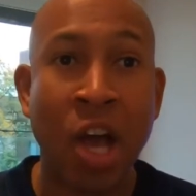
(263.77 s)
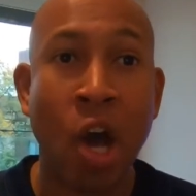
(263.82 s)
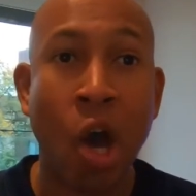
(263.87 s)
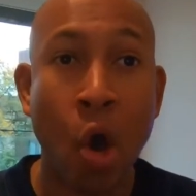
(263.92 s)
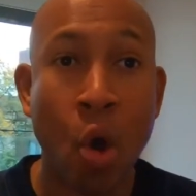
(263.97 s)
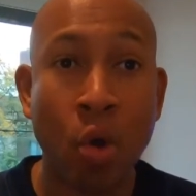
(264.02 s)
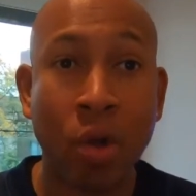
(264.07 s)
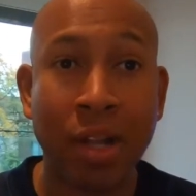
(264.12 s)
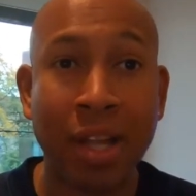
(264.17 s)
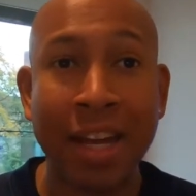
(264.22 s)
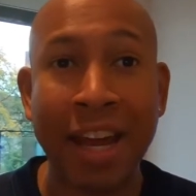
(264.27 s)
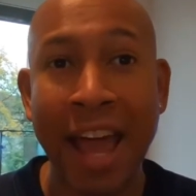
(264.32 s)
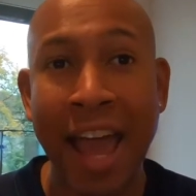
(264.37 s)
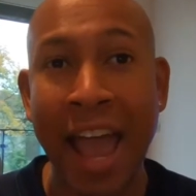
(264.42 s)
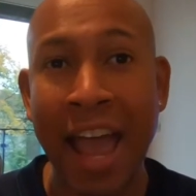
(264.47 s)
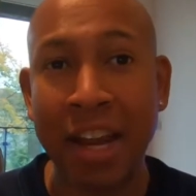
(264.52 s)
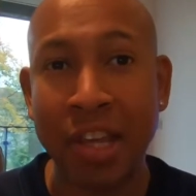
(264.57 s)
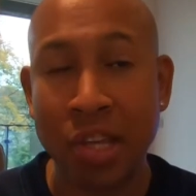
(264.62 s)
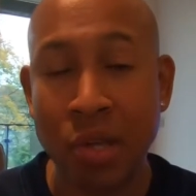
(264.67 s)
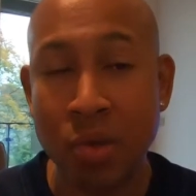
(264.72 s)
Oakland
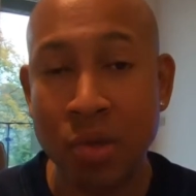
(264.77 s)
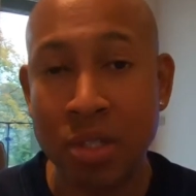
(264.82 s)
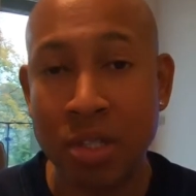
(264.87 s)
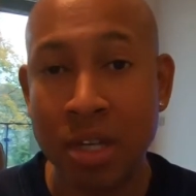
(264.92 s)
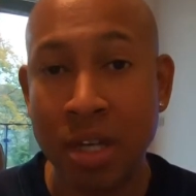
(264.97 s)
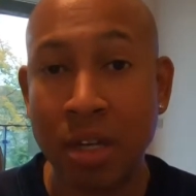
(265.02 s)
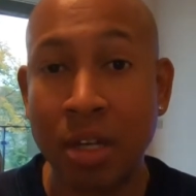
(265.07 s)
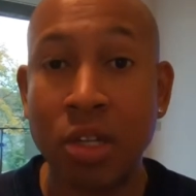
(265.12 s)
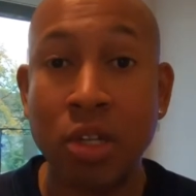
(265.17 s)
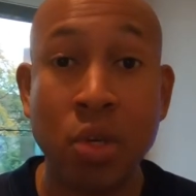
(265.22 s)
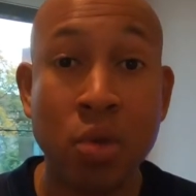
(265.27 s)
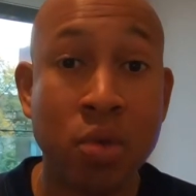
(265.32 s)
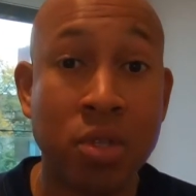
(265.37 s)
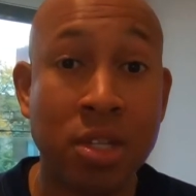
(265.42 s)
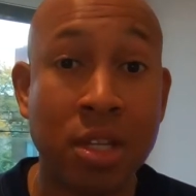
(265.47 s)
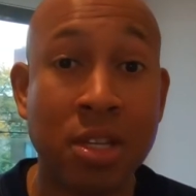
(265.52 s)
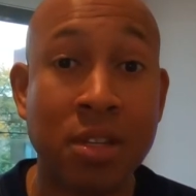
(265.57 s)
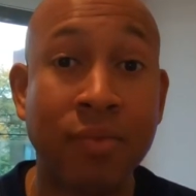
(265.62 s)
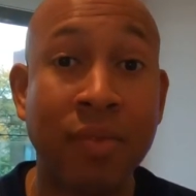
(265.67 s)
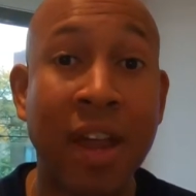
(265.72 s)
at Houston.
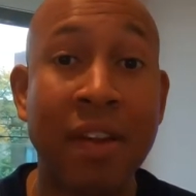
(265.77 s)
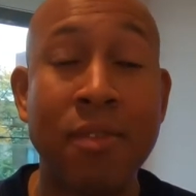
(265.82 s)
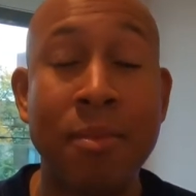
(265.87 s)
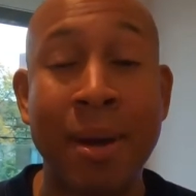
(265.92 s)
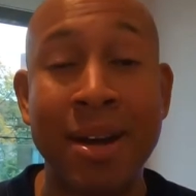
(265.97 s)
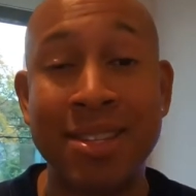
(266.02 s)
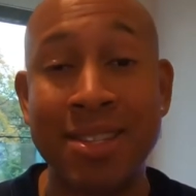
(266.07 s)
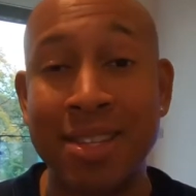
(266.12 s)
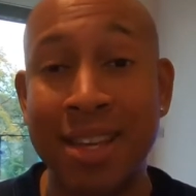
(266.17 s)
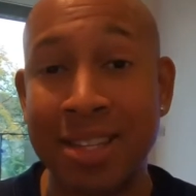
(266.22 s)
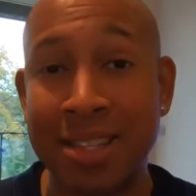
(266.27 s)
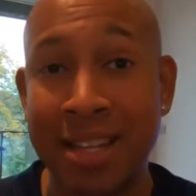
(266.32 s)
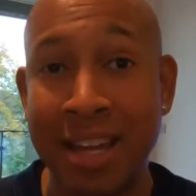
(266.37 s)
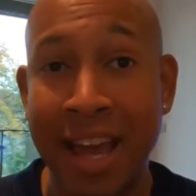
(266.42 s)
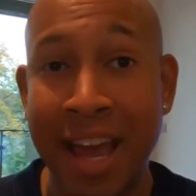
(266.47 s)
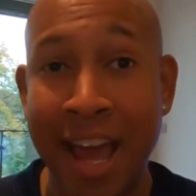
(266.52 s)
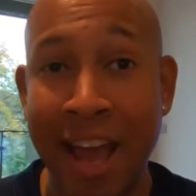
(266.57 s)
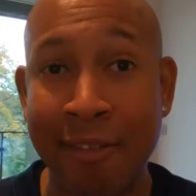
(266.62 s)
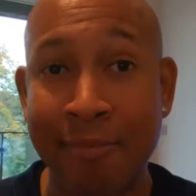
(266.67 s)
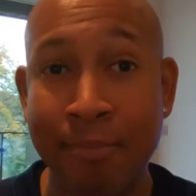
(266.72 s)
Houston is favored by
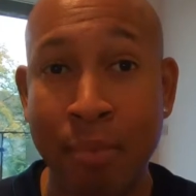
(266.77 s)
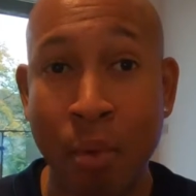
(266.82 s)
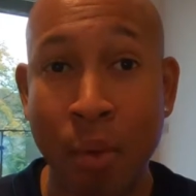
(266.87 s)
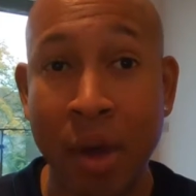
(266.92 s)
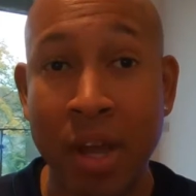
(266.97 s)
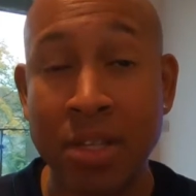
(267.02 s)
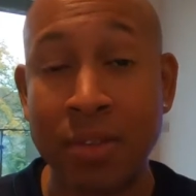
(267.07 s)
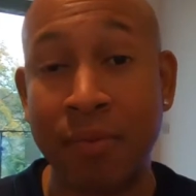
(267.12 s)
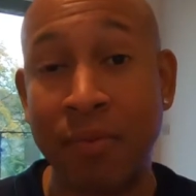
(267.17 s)
6.5 points,